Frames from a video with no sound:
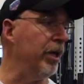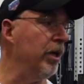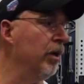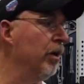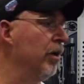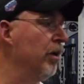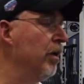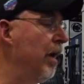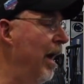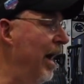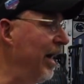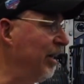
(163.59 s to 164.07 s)

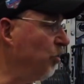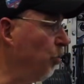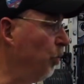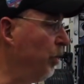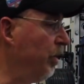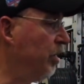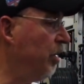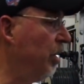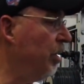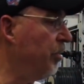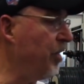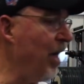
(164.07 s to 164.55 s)
After
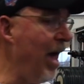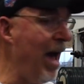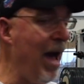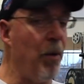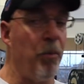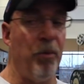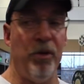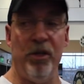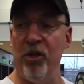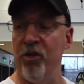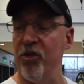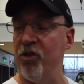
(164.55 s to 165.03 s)
we did
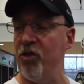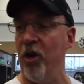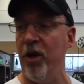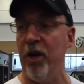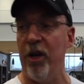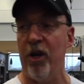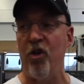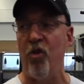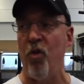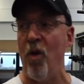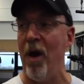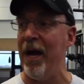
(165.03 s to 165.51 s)
that, we just
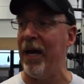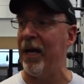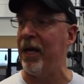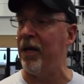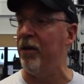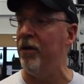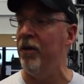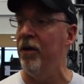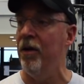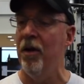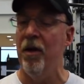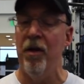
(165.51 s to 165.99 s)
started
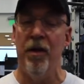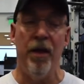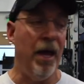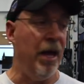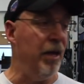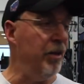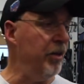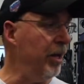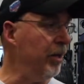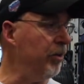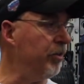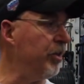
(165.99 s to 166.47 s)
cranking,
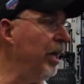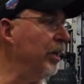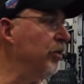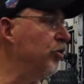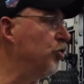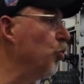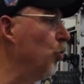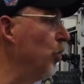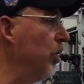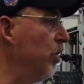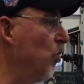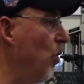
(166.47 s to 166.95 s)
and they
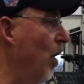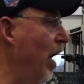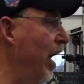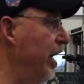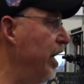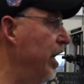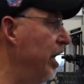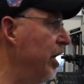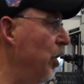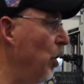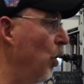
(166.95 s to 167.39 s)
joined right in.